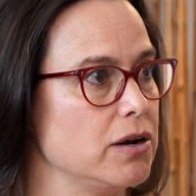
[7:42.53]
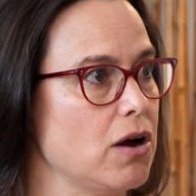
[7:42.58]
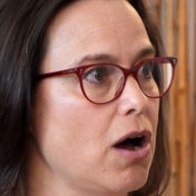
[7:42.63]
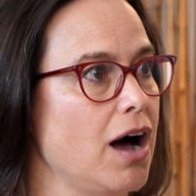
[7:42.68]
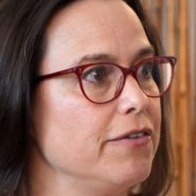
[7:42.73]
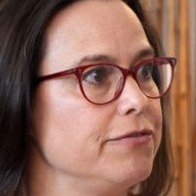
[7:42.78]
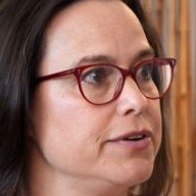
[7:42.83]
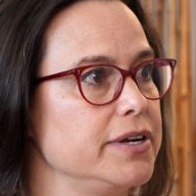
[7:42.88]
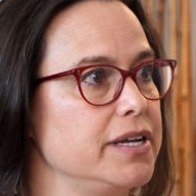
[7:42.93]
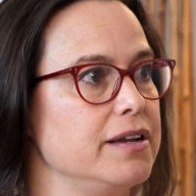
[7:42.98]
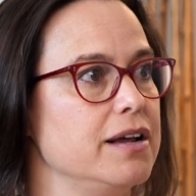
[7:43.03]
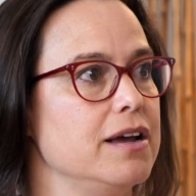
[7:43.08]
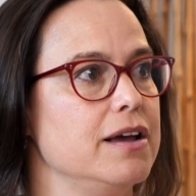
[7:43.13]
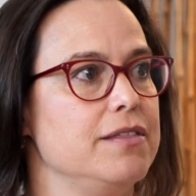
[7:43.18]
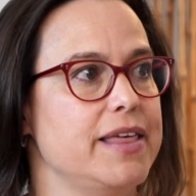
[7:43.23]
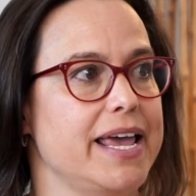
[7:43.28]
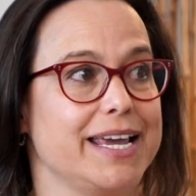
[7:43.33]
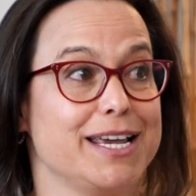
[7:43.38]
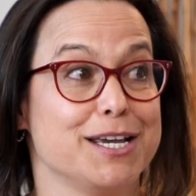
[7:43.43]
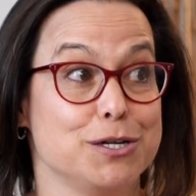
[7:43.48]
Often
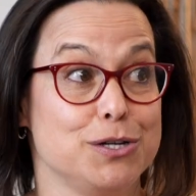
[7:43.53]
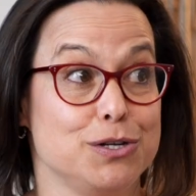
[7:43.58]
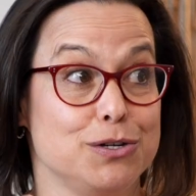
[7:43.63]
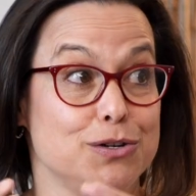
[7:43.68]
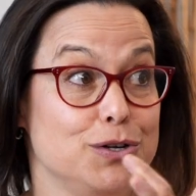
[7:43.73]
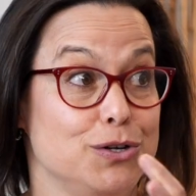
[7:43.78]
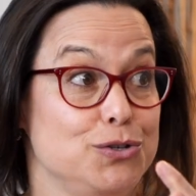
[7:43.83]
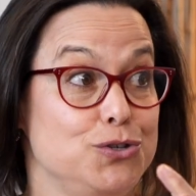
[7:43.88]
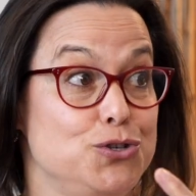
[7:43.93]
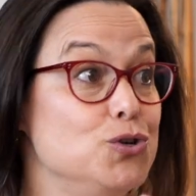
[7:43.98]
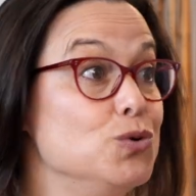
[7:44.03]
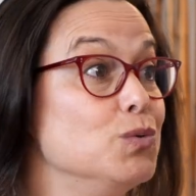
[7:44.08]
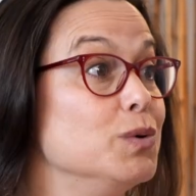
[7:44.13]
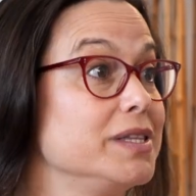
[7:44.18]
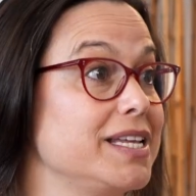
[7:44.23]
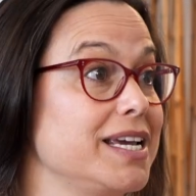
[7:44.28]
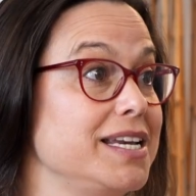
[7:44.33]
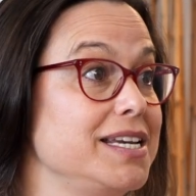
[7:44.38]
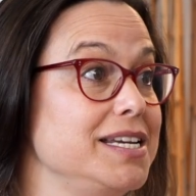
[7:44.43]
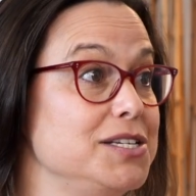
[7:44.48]
they can do what
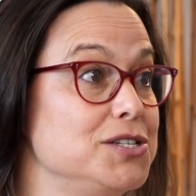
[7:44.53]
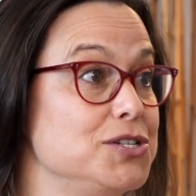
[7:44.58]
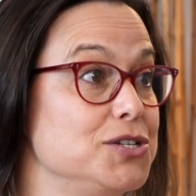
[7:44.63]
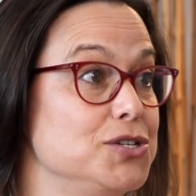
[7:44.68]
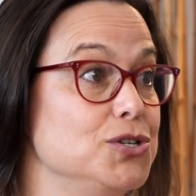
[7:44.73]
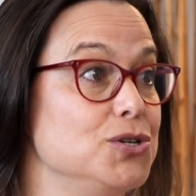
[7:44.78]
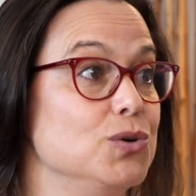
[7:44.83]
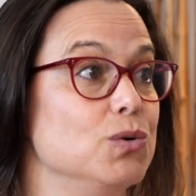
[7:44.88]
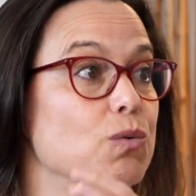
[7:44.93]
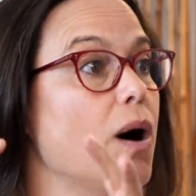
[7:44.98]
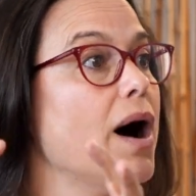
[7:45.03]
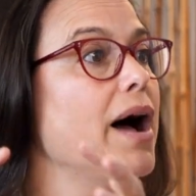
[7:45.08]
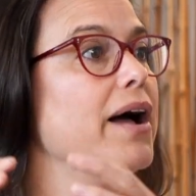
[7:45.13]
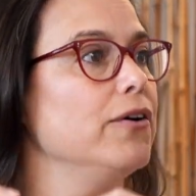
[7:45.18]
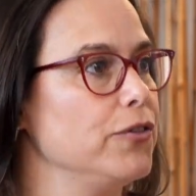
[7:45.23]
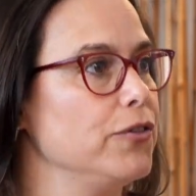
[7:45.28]
they need to do while